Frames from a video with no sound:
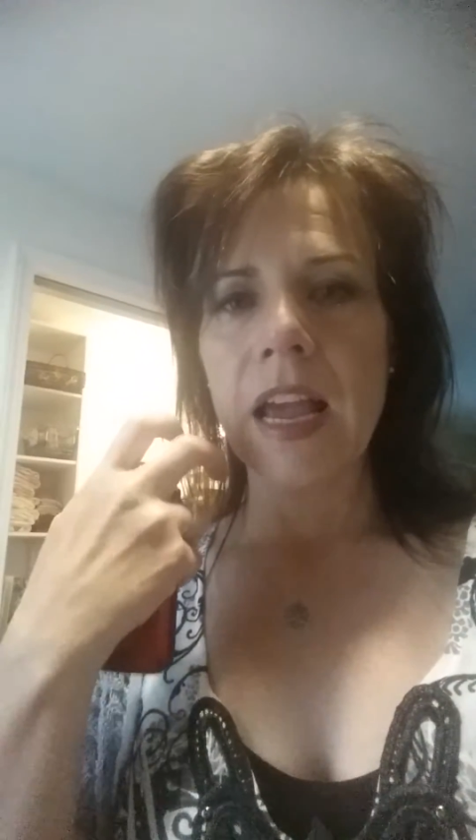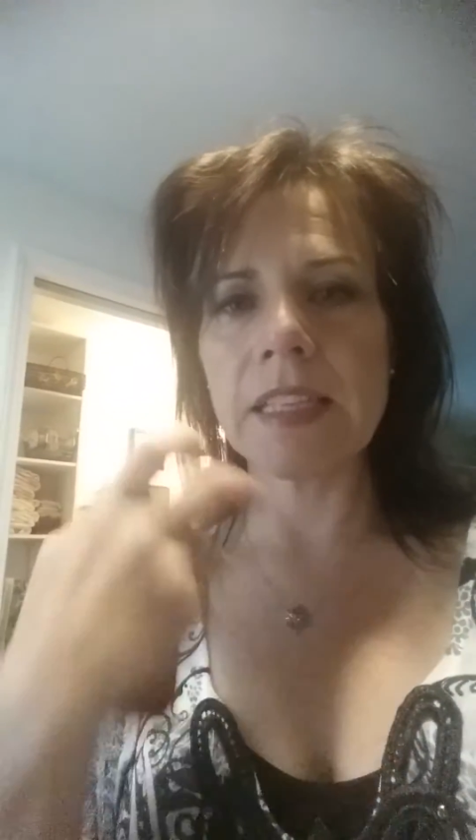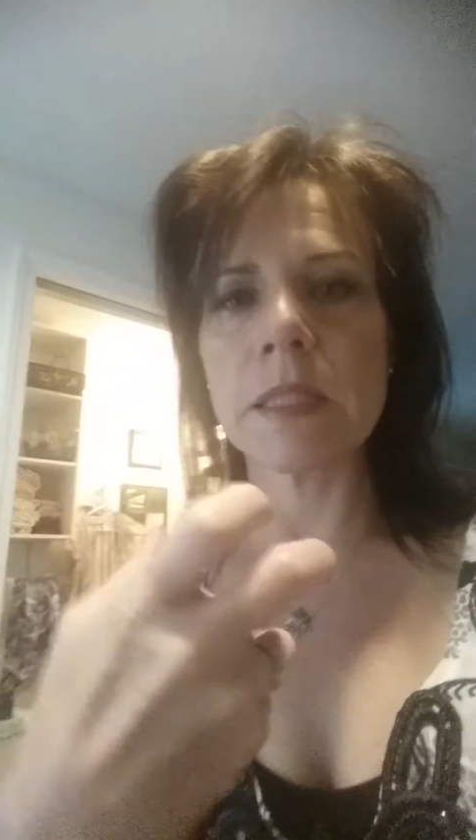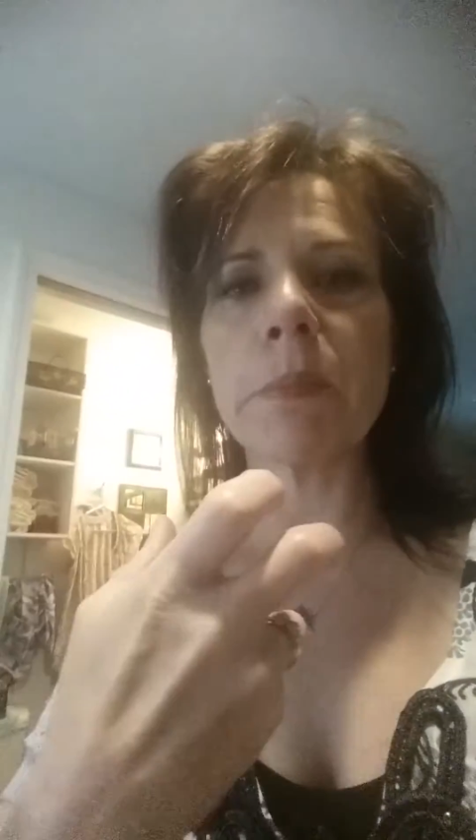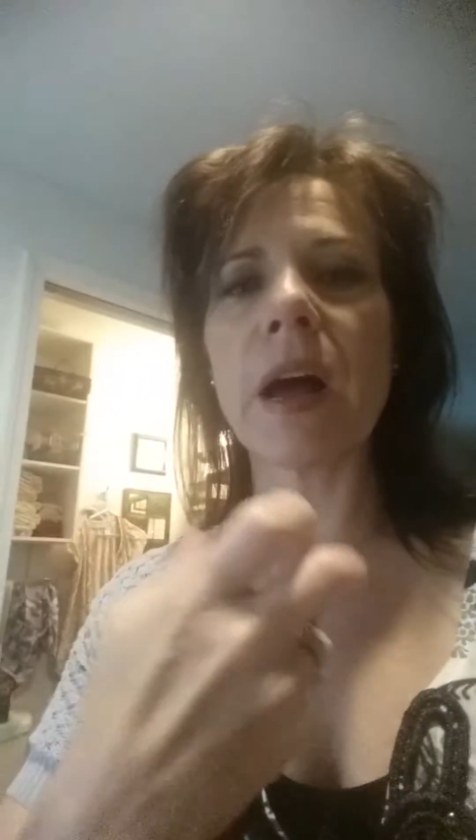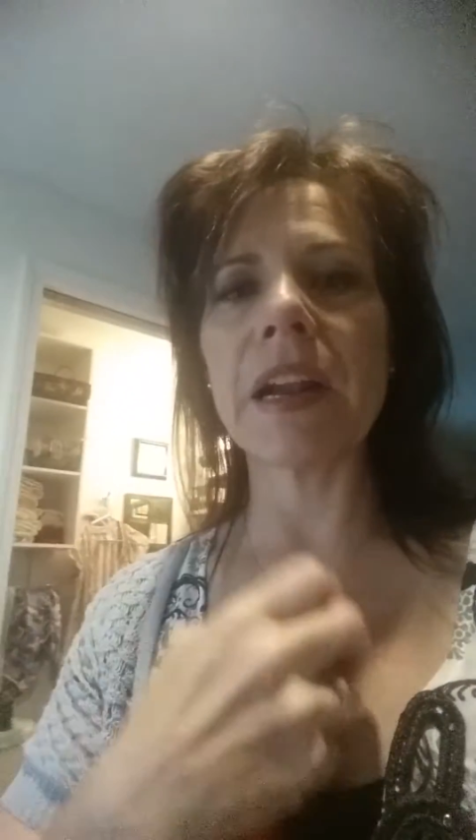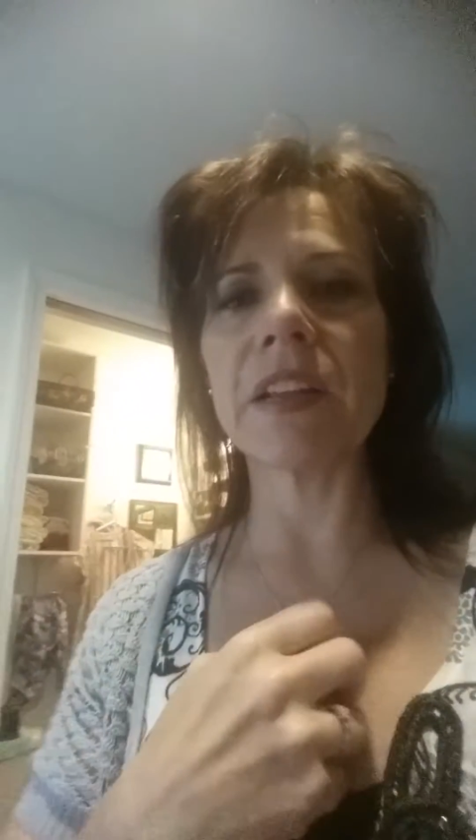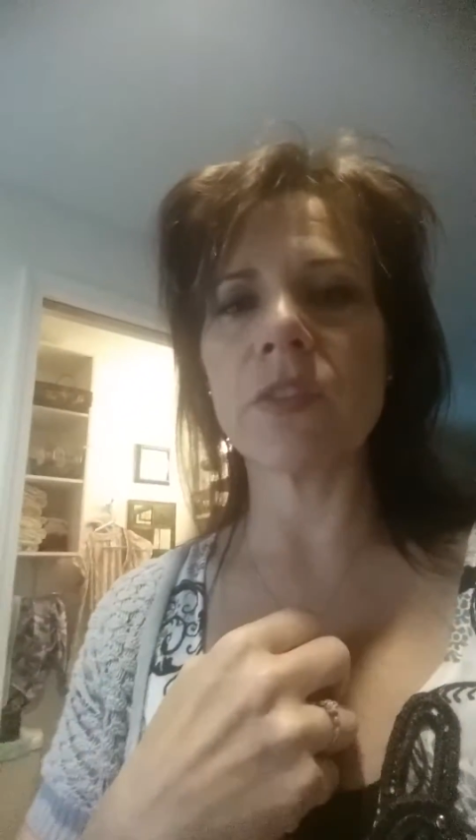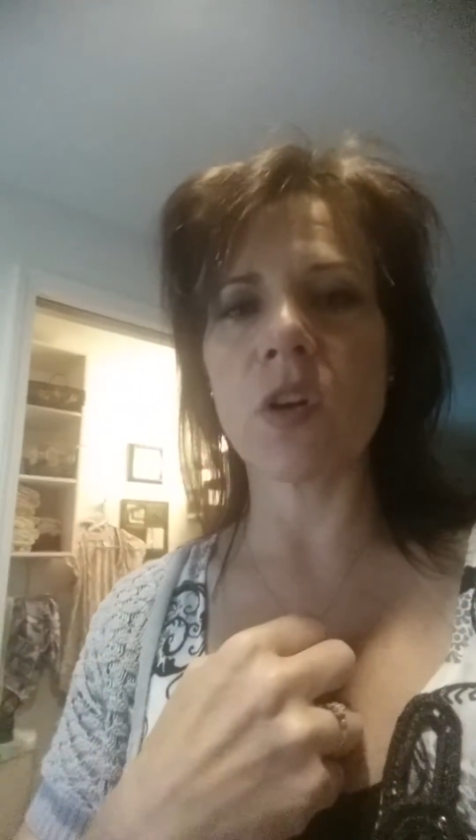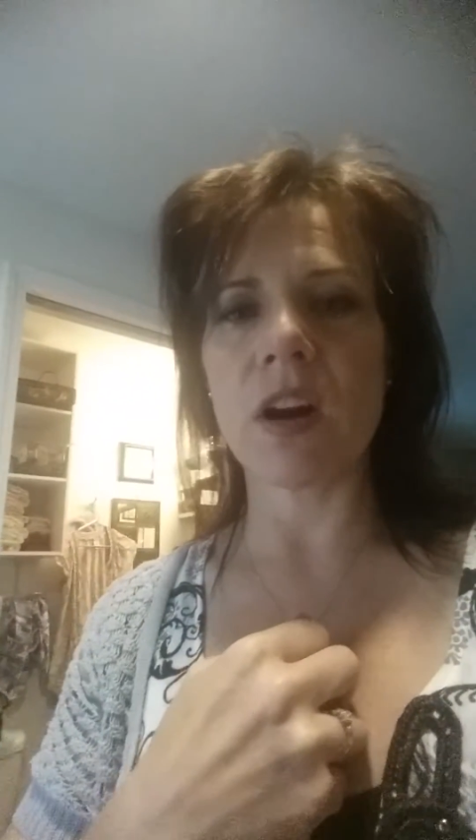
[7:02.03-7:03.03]
as the
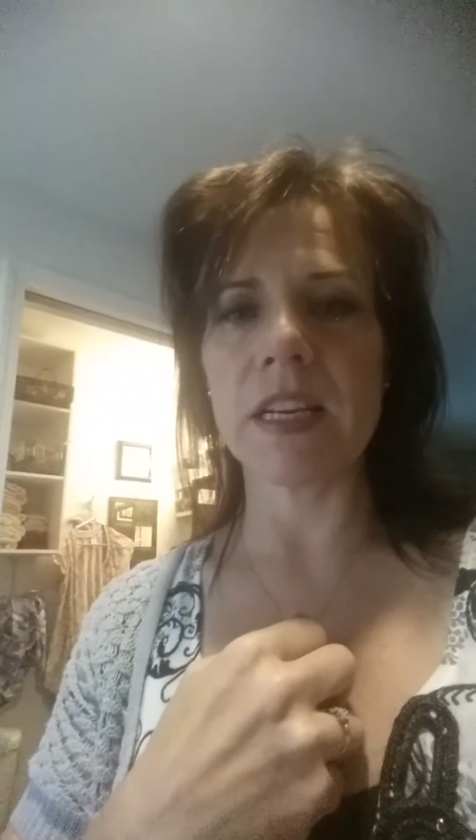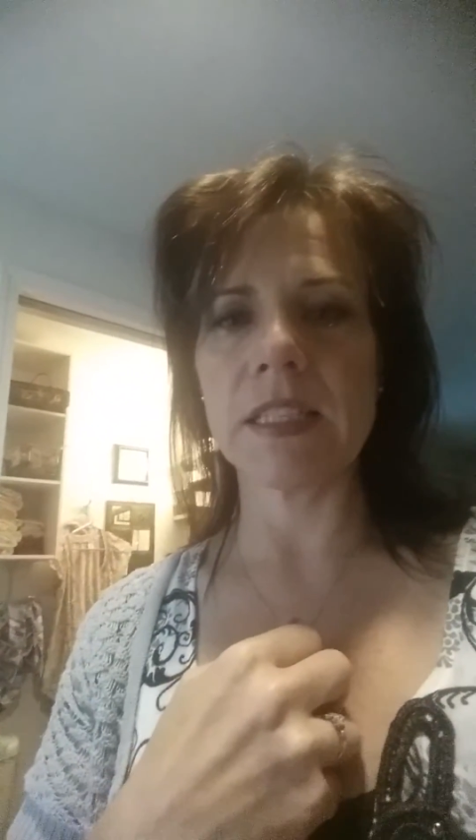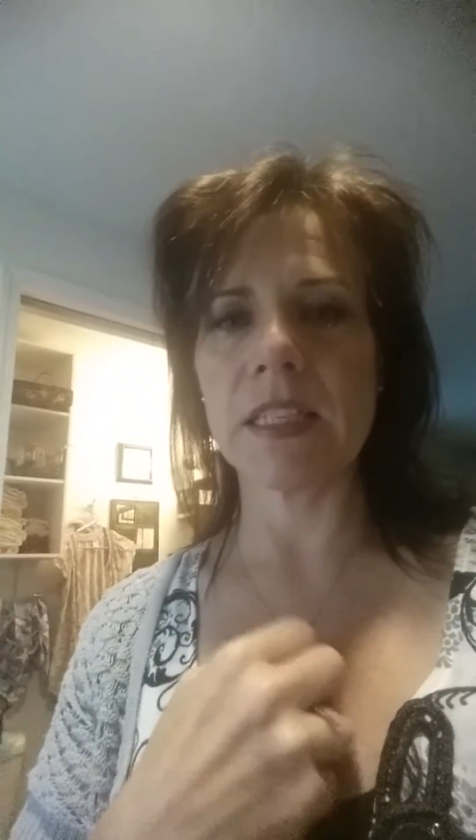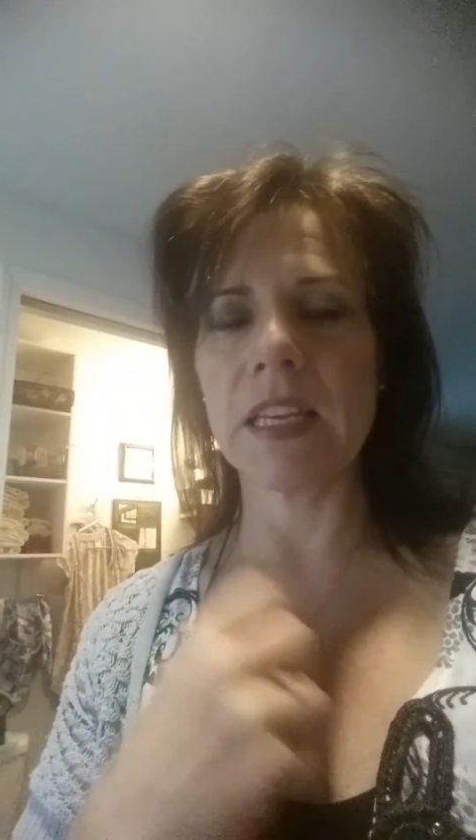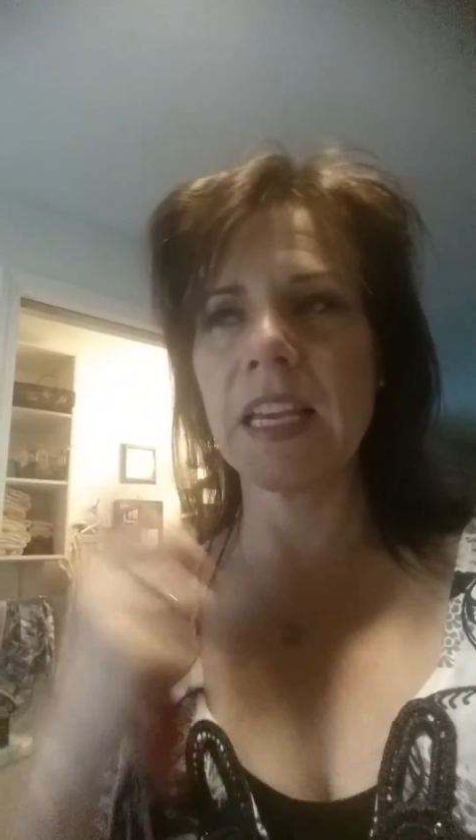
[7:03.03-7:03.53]
body of Christ.